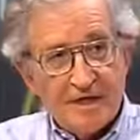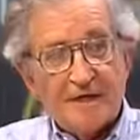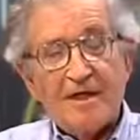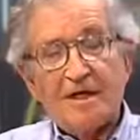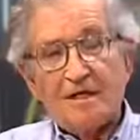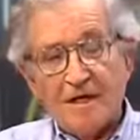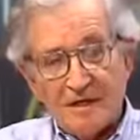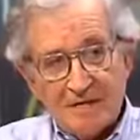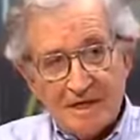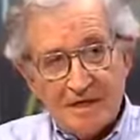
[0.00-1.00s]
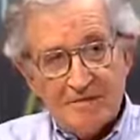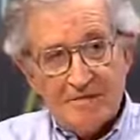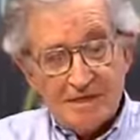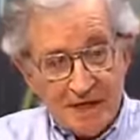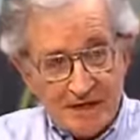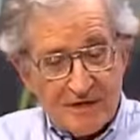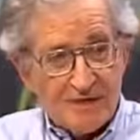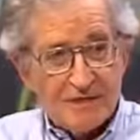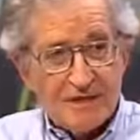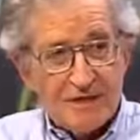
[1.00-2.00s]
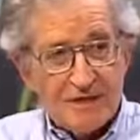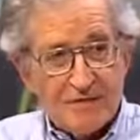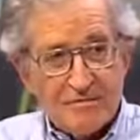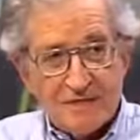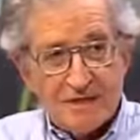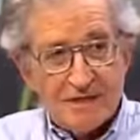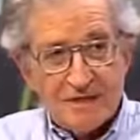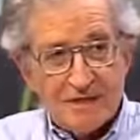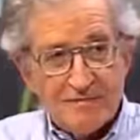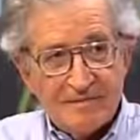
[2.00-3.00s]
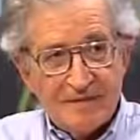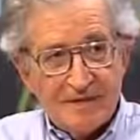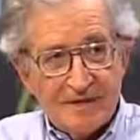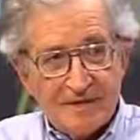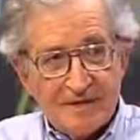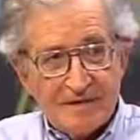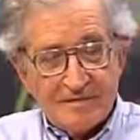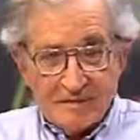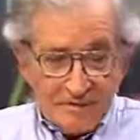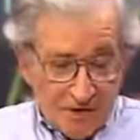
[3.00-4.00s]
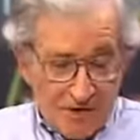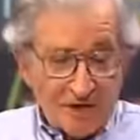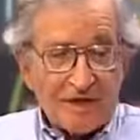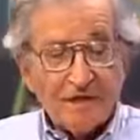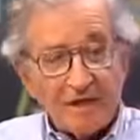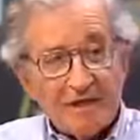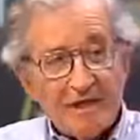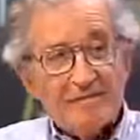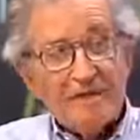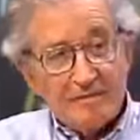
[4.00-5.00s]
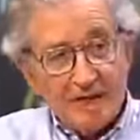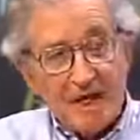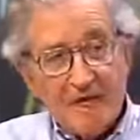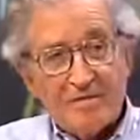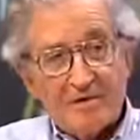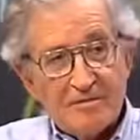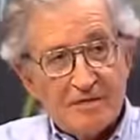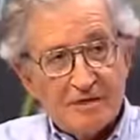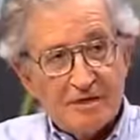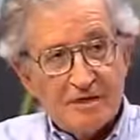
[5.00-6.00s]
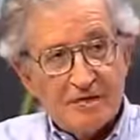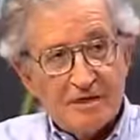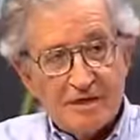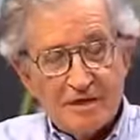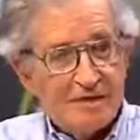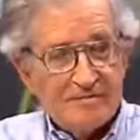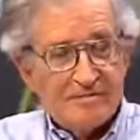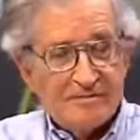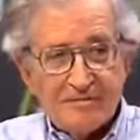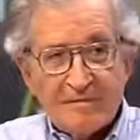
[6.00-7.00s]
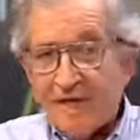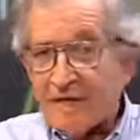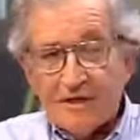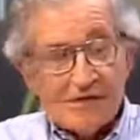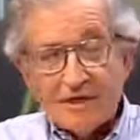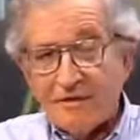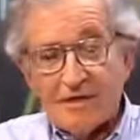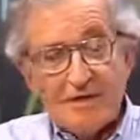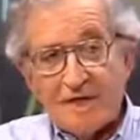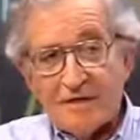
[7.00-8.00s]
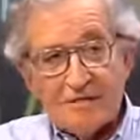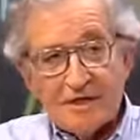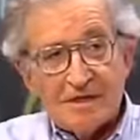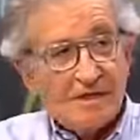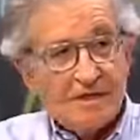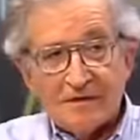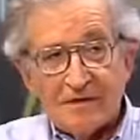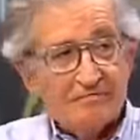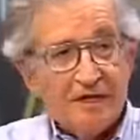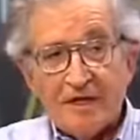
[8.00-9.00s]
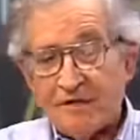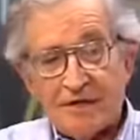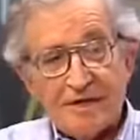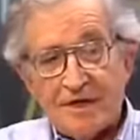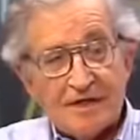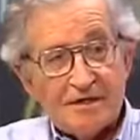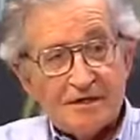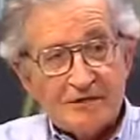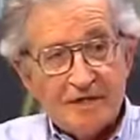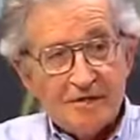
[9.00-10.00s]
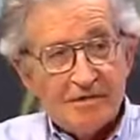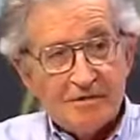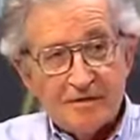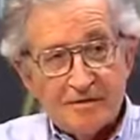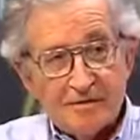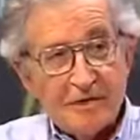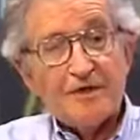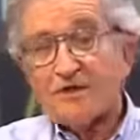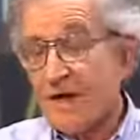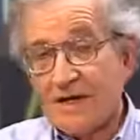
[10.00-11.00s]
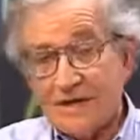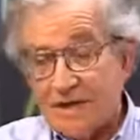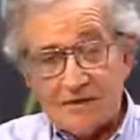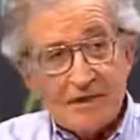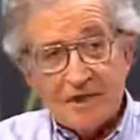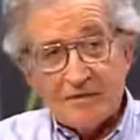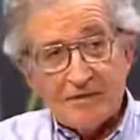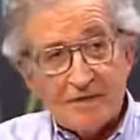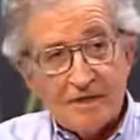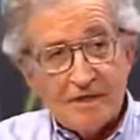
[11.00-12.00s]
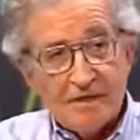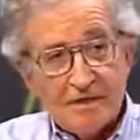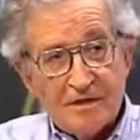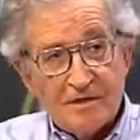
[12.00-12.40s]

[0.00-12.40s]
Then came a sanctions regime, which it's mostly Clinton, but began with Bush, which is, by conservative estimates, killed hundreds of thousands of people while strengthening Saddam Hussein.